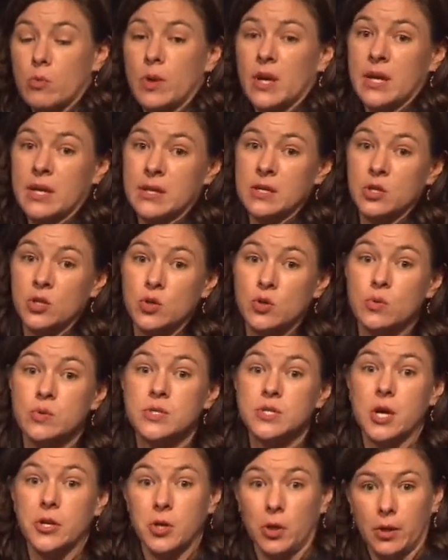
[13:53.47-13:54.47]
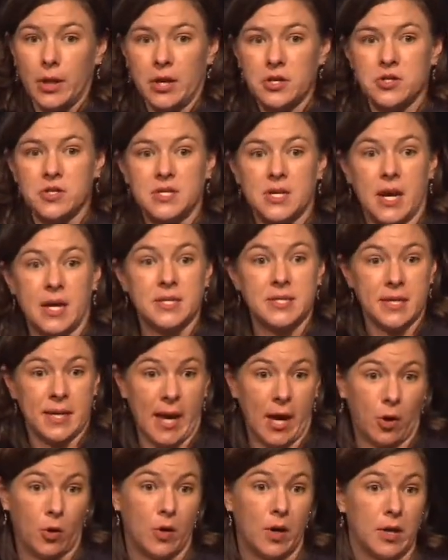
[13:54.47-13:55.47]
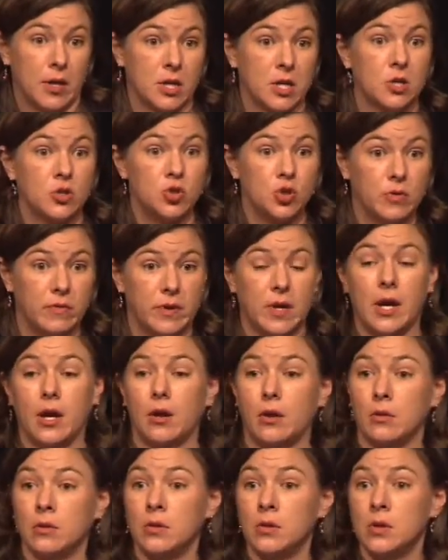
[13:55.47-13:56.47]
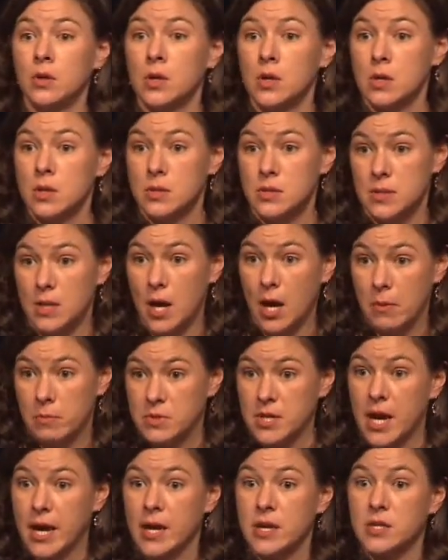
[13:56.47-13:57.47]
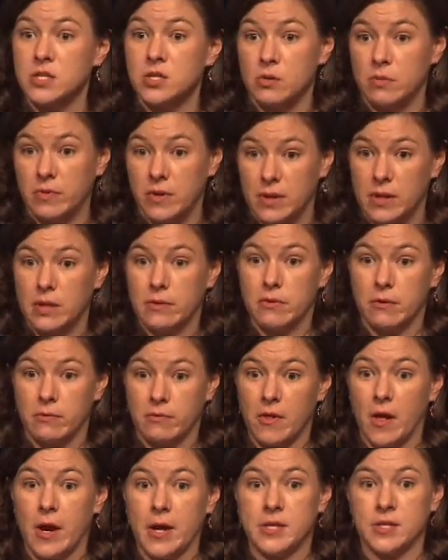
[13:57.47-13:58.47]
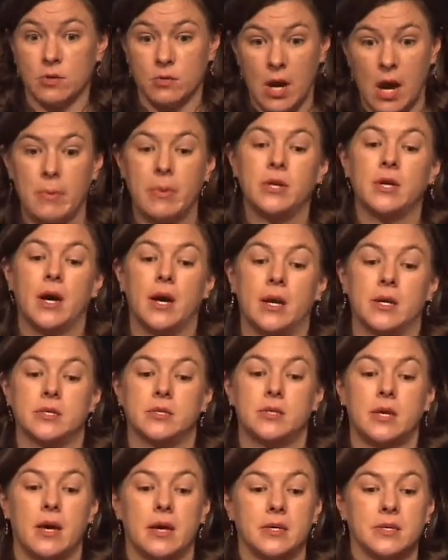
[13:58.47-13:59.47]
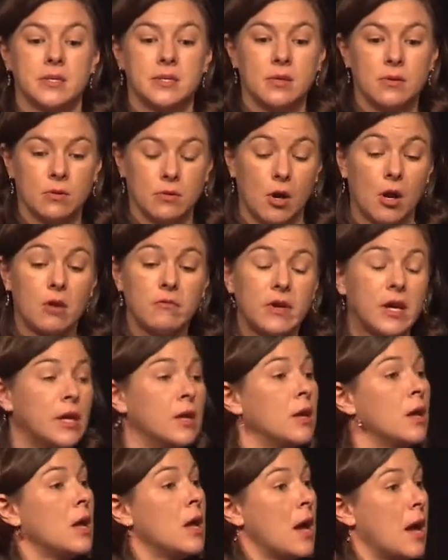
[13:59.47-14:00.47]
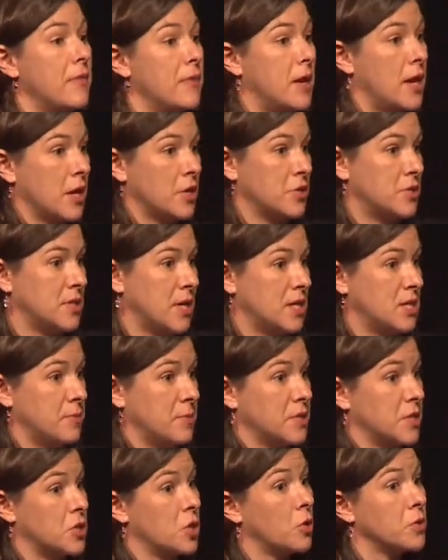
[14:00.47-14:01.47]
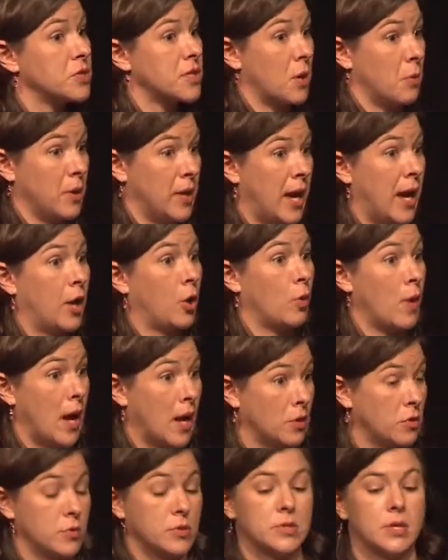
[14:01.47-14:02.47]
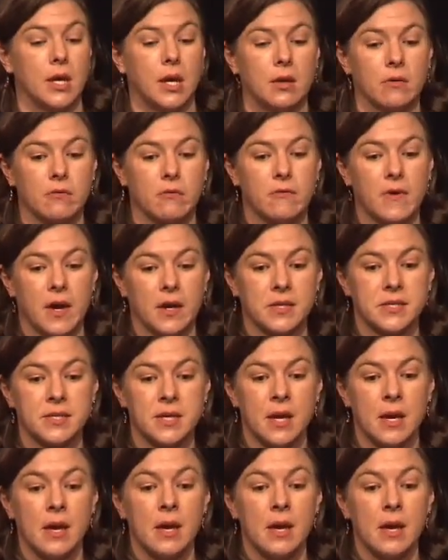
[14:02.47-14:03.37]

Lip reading: we can use adult exercise to counteract juvenile diet. So if we give the flies a crappy diet as larvae and then exercise them as adults, can we counteract those negative effects?